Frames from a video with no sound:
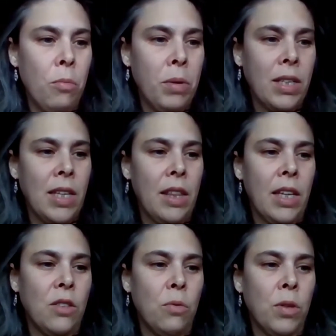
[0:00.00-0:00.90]
because I think
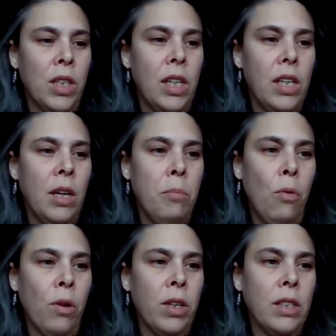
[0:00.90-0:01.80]
it's really
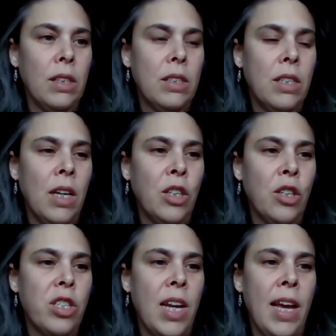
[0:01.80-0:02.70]
important to
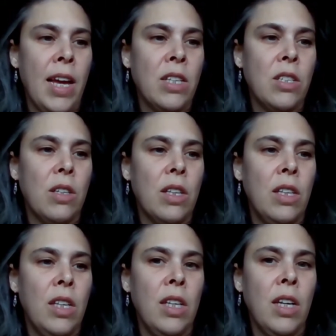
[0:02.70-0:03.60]
understand
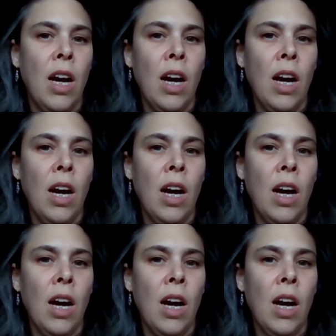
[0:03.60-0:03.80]
the